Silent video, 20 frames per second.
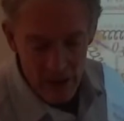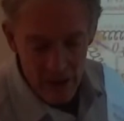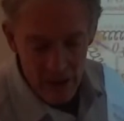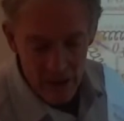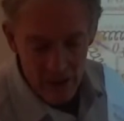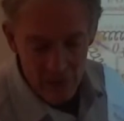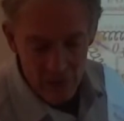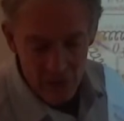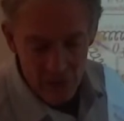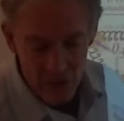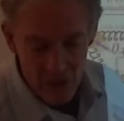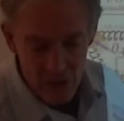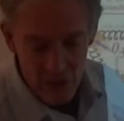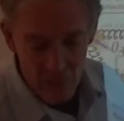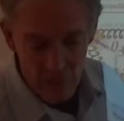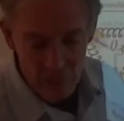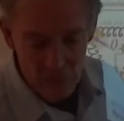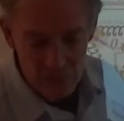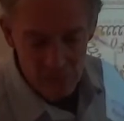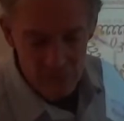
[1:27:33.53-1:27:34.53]
and
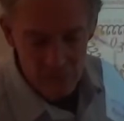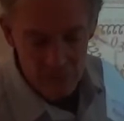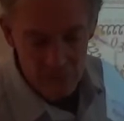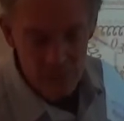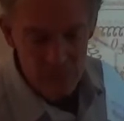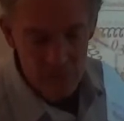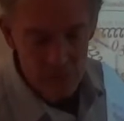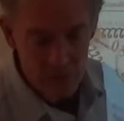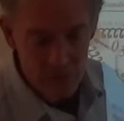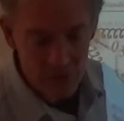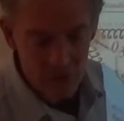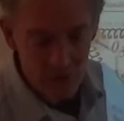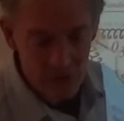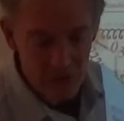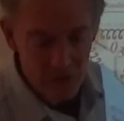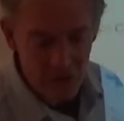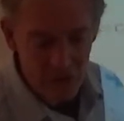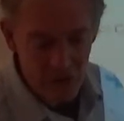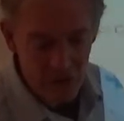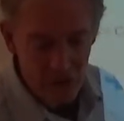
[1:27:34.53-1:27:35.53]
um, we don't
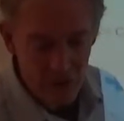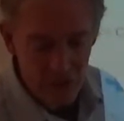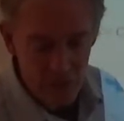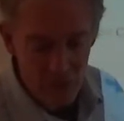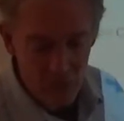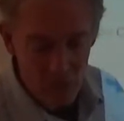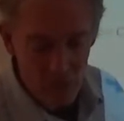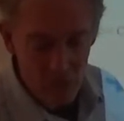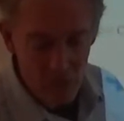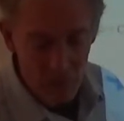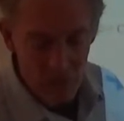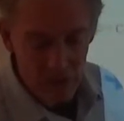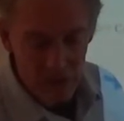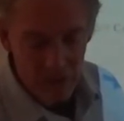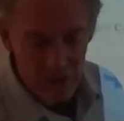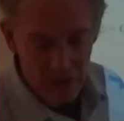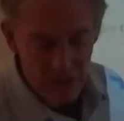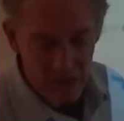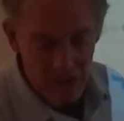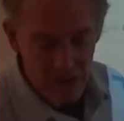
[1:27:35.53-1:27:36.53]
need to say anything more about